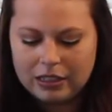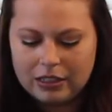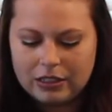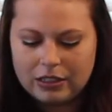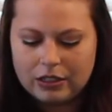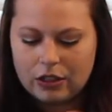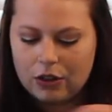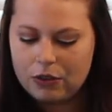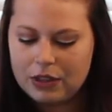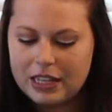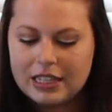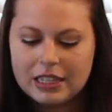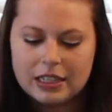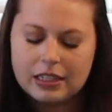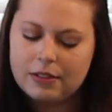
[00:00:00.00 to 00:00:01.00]
So
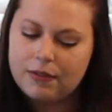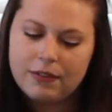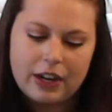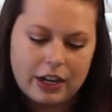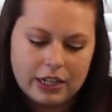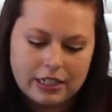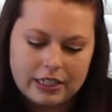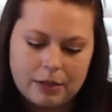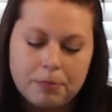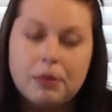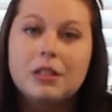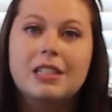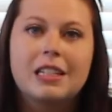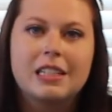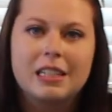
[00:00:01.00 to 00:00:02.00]
this is very
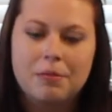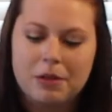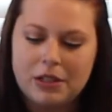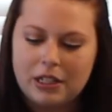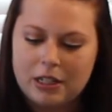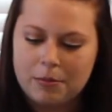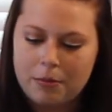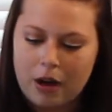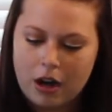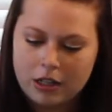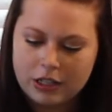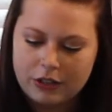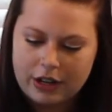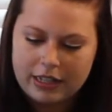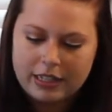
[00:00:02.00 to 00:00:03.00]
simple since I'm using a
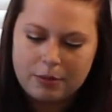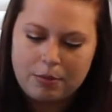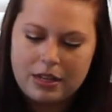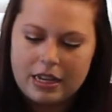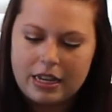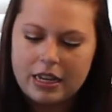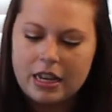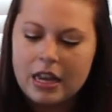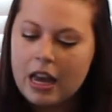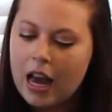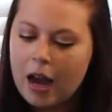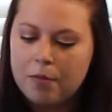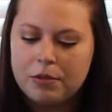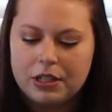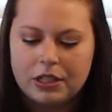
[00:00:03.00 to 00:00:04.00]
box recipe.
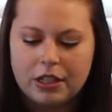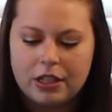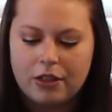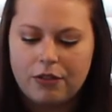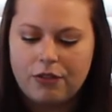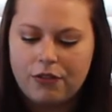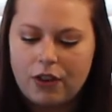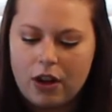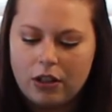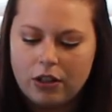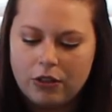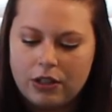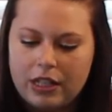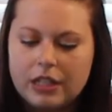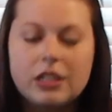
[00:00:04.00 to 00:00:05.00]
I'm just going to
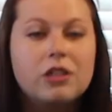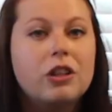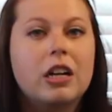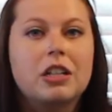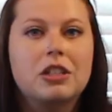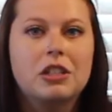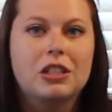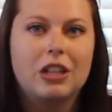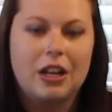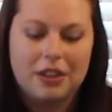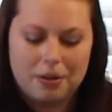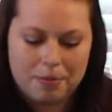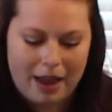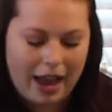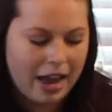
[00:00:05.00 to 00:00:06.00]
follow the instructions on
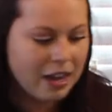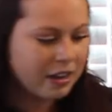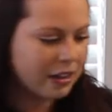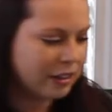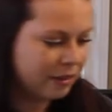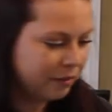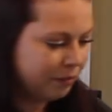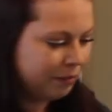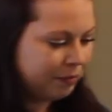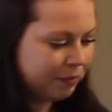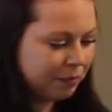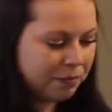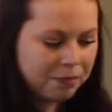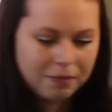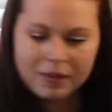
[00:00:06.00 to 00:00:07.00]
the back.
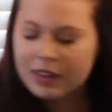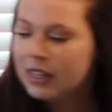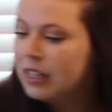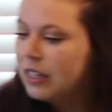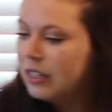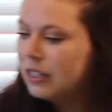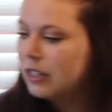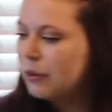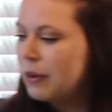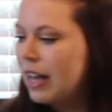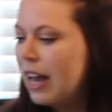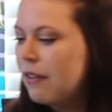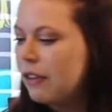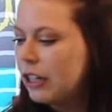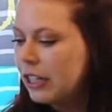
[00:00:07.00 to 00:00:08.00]
So we
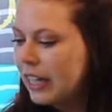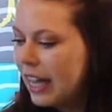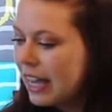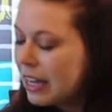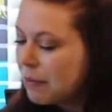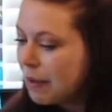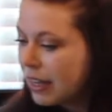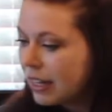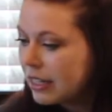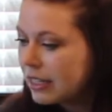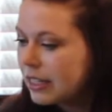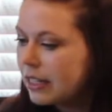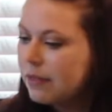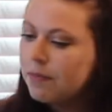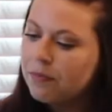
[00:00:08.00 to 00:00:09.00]
have our cake
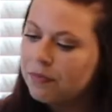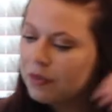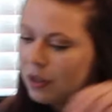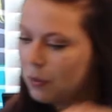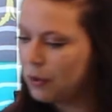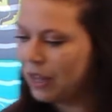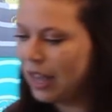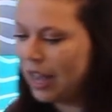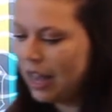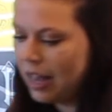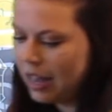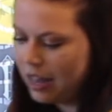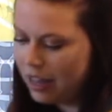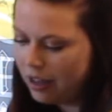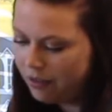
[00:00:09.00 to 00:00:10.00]
mix. We
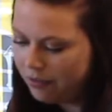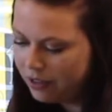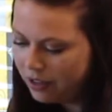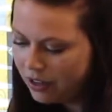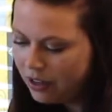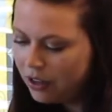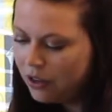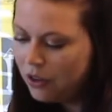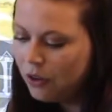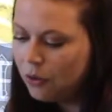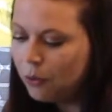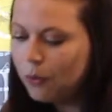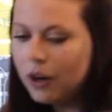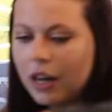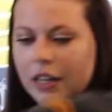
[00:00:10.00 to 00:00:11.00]
have
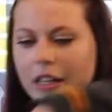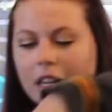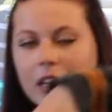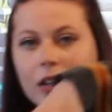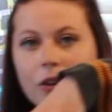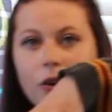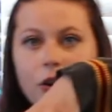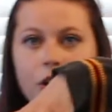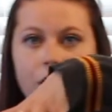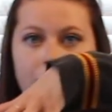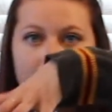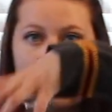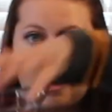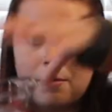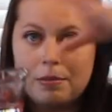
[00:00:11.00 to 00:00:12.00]
1
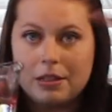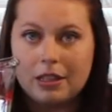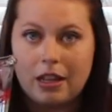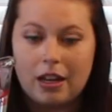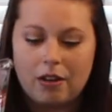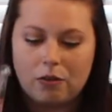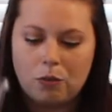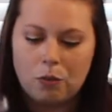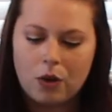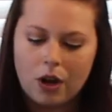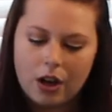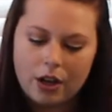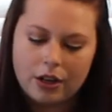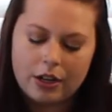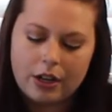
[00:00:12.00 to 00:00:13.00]
1/4 cups of
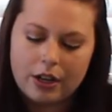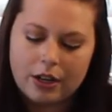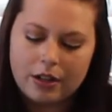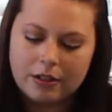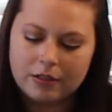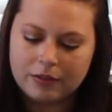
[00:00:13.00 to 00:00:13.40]
water.